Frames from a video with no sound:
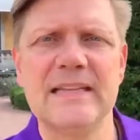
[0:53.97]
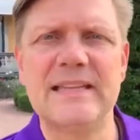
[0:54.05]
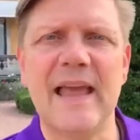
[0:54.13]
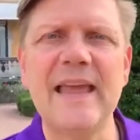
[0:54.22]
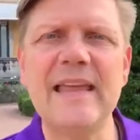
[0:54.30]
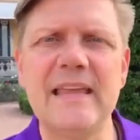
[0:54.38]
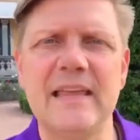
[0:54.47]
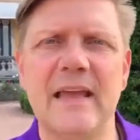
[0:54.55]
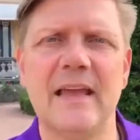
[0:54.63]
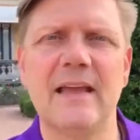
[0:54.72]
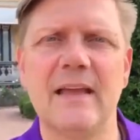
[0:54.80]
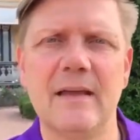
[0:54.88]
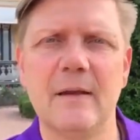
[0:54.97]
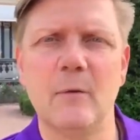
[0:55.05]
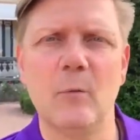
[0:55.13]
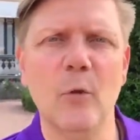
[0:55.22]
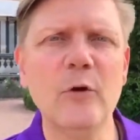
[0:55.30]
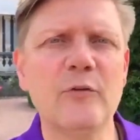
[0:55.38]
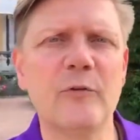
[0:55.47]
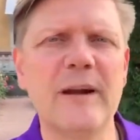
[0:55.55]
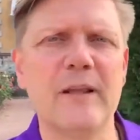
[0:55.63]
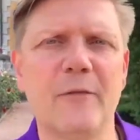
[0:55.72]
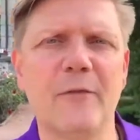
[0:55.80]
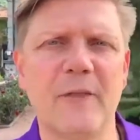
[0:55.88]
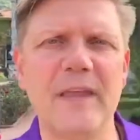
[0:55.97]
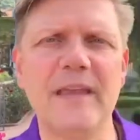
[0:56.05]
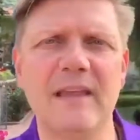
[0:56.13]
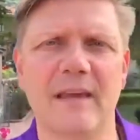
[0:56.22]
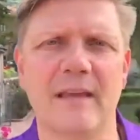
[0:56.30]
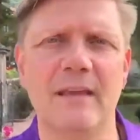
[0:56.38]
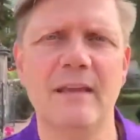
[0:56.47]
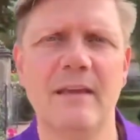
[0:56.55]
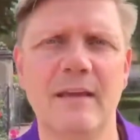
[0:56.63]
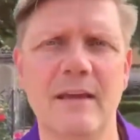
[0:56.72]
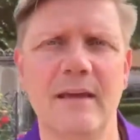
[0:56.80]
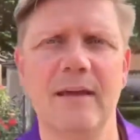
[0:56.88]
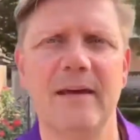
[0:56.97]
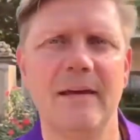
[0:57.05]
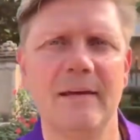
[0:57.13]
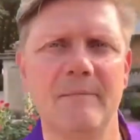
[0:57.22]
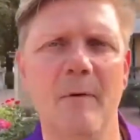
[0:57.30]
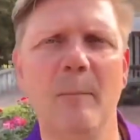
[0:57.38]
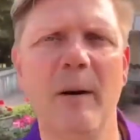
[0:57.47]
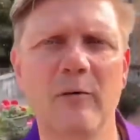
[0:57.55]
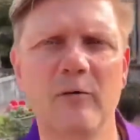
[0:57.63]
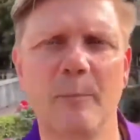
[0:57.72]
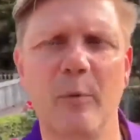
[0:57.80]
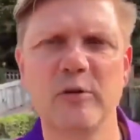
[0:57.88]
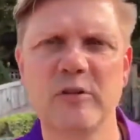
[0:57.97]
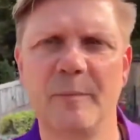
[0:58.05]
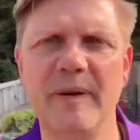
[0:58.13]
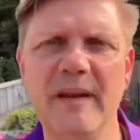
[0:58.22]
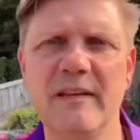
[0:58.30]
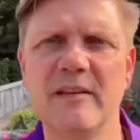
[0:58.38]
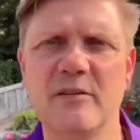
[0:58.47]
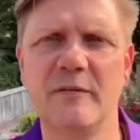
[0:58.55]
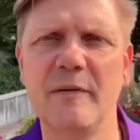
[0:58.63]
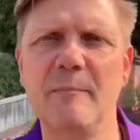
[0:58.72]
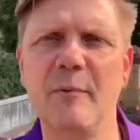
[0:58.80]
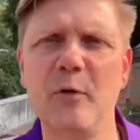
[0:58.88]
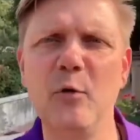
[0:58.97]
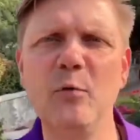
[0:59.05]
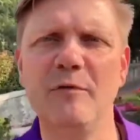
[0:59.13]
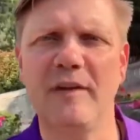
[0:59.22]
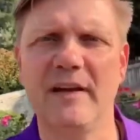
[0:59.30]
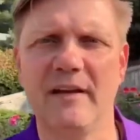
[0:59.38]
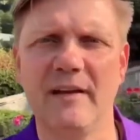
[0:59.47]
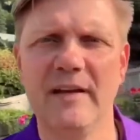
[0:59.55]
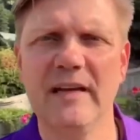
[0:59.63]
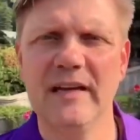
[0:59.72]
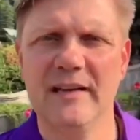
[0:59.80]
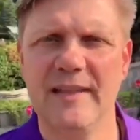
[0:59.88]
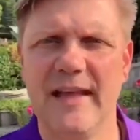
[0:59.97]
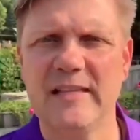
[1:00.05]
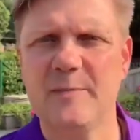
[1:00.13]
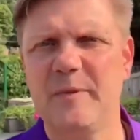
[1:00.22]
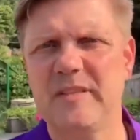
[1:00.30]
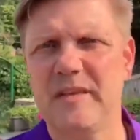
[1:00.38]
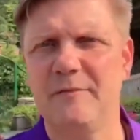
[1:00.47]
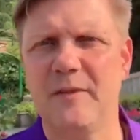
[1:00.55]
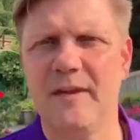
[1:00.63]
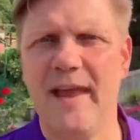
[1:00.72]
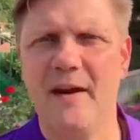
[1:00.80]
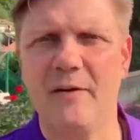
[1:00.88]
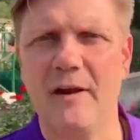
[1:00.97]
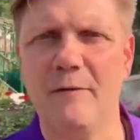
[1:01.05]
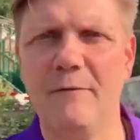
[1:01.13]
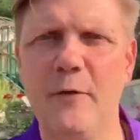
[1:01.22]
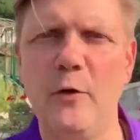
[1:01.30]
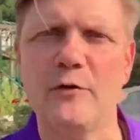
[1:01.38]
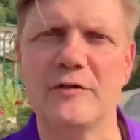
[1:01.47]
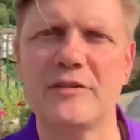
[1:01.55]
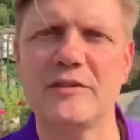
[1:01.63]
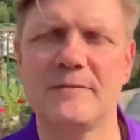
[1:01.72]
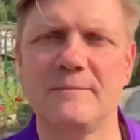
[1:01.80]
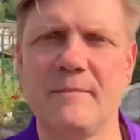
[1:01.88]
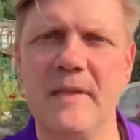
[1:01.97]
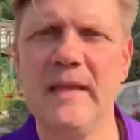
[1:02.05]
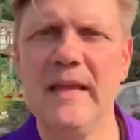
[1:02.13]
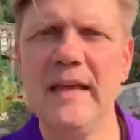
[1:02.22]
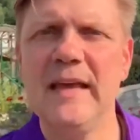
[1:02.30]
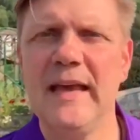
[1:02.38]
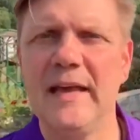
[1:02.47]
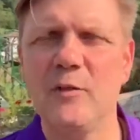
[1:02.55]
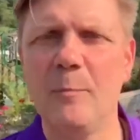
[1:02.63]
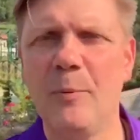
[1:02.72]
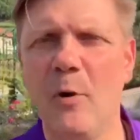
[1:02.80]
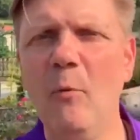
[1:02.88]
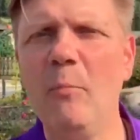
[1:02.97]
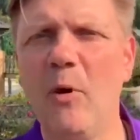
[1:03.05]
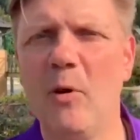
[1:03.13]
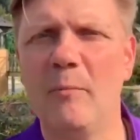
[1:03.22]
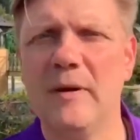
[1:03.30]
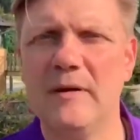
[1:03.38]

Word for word: They weren't really thinking uh, about the possibilities of improving that specific area first. And the problem